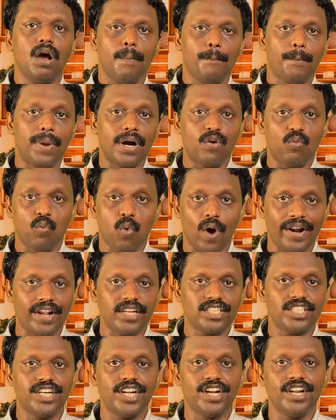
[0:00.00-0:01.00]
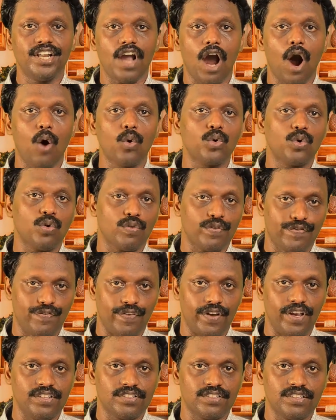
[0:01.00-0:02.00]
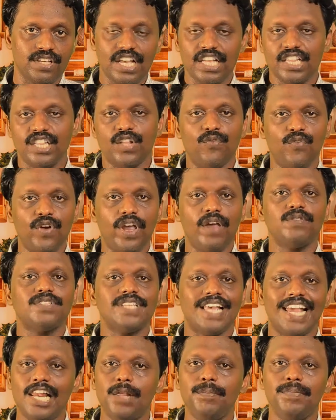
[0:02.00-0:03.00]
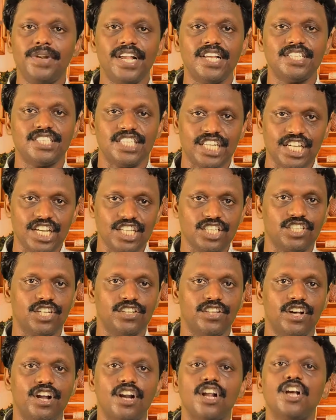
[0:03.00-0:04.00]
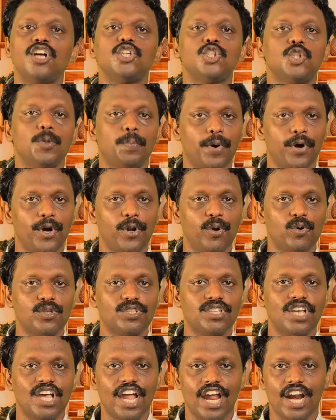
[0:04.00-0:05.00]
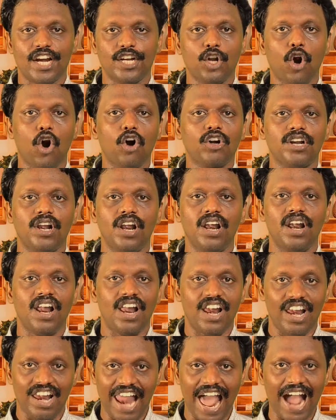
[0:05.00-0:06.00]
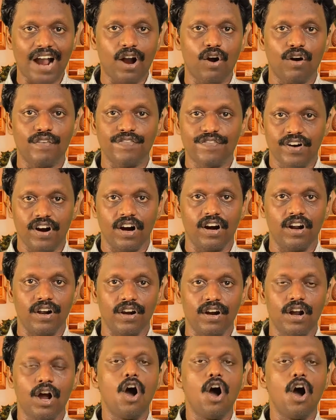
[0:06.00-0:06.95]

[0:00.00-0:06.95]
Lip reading: but 180 degree out of phase, the waves eliminate each other to produce a total lack of color